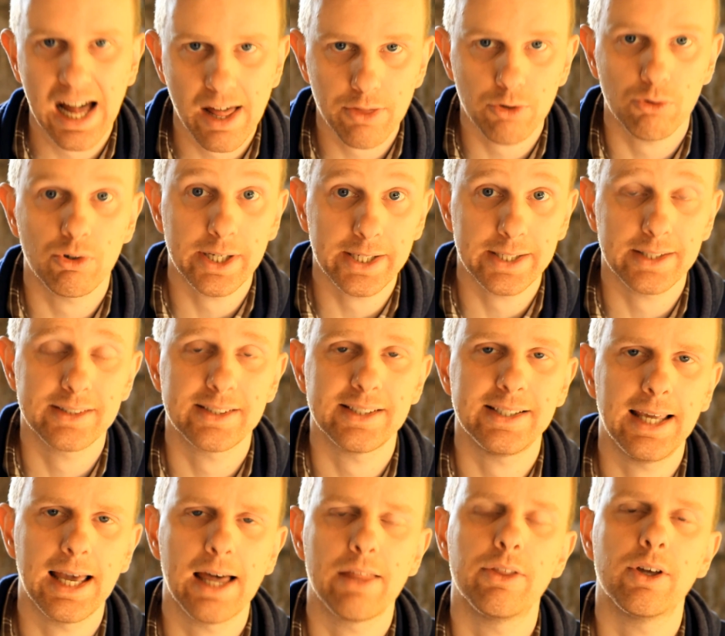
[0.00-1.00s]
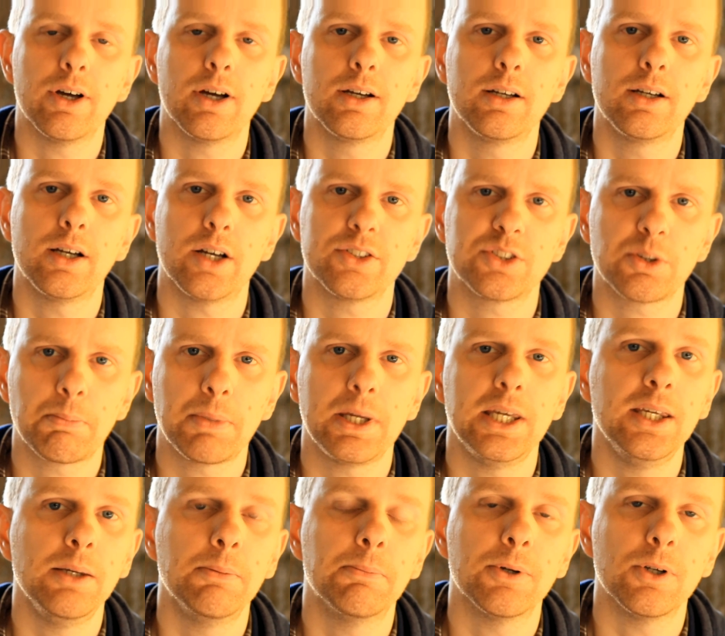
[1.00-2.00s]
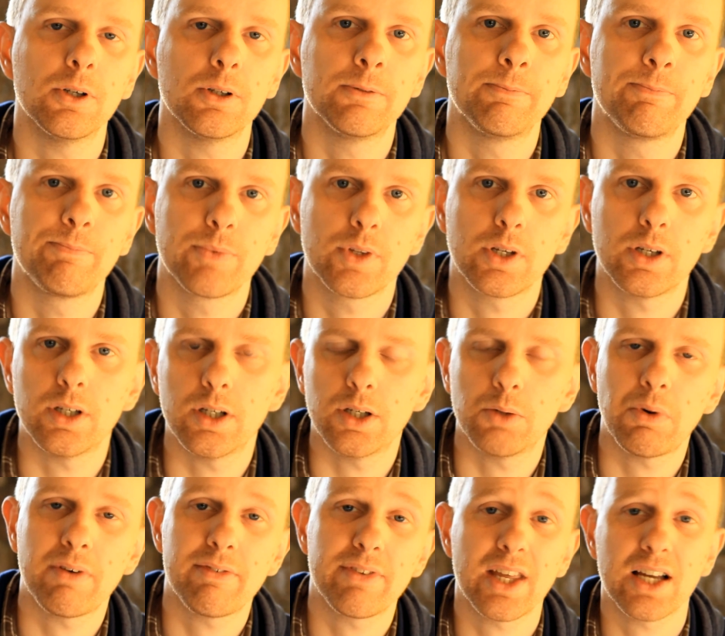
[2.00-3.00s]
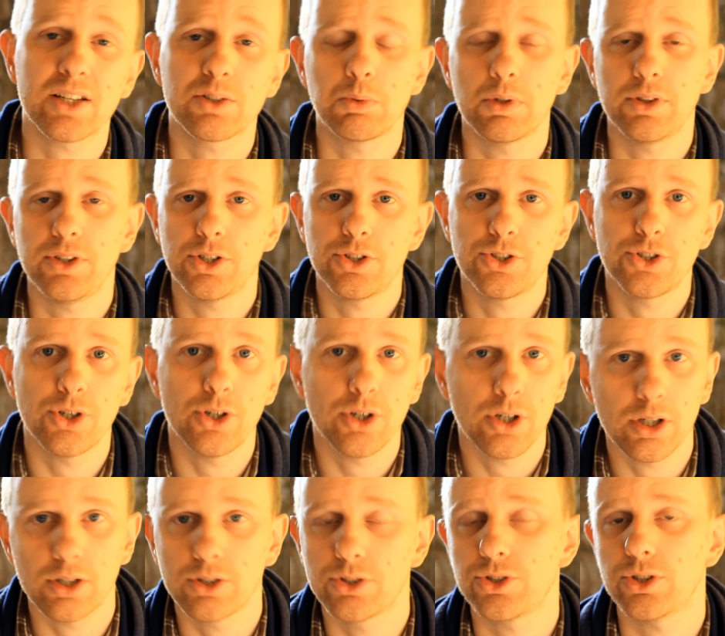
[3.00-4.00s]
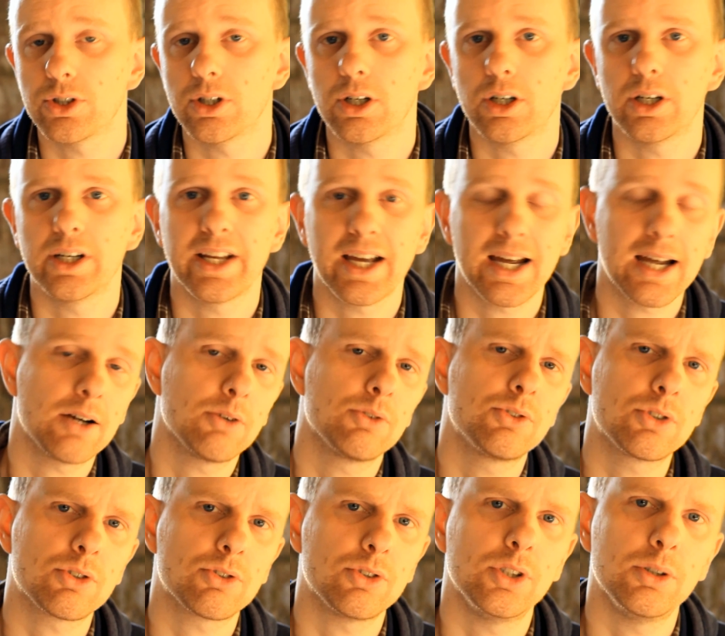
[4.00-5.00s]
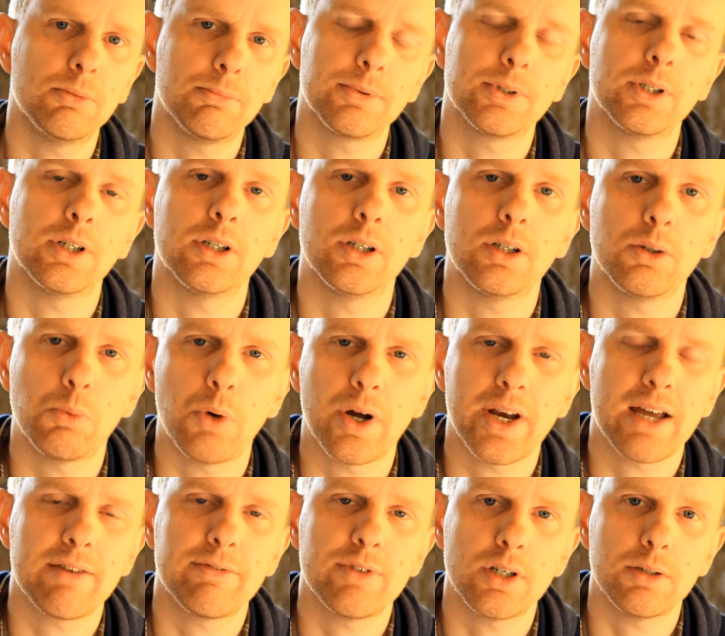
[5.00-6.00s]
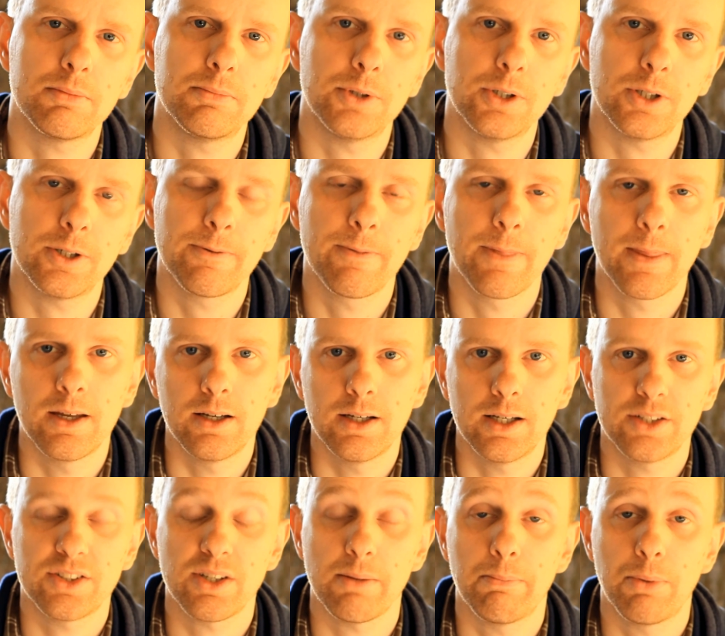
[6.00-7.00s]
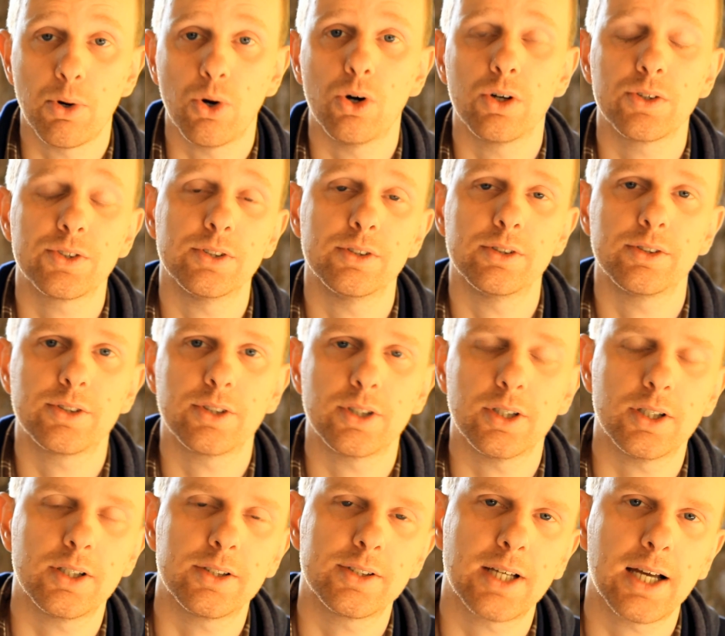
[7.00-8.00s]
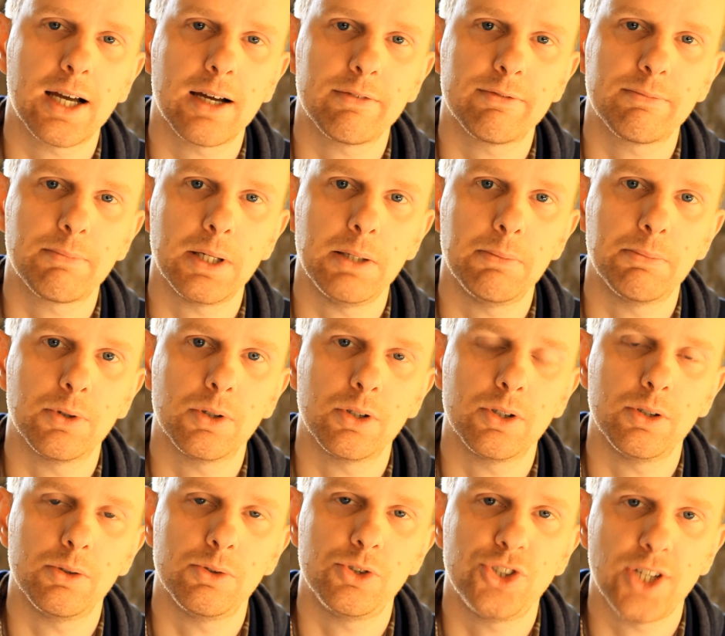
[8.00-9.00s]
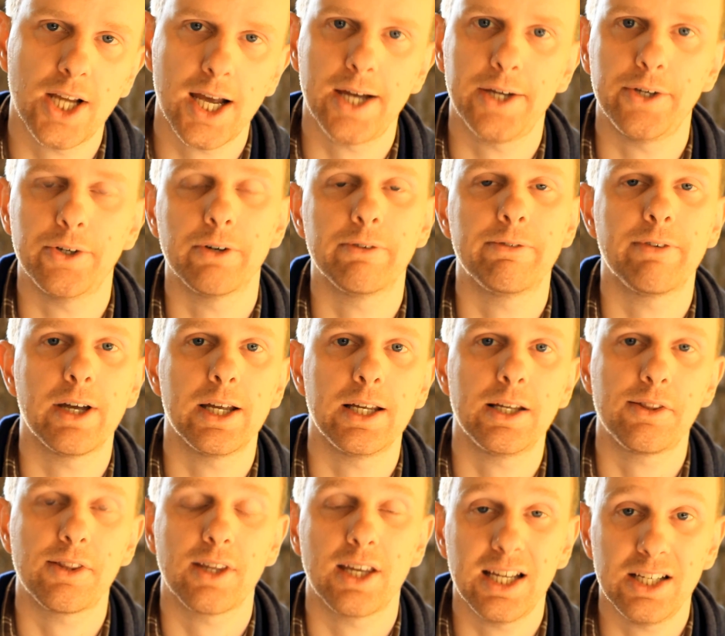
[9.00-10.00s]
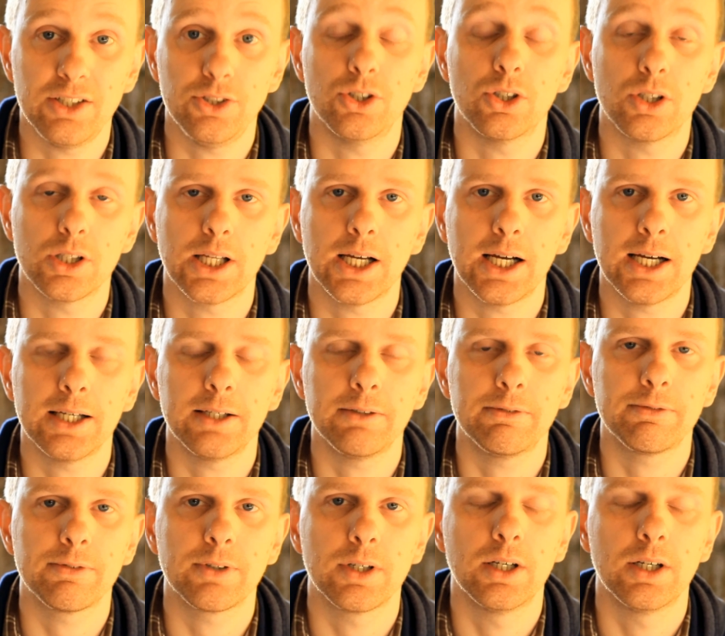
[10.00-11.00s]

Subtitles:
gathering together as a people, whether that's with your church or in a house group or whatever, but it's important to have people who share your faith in your life.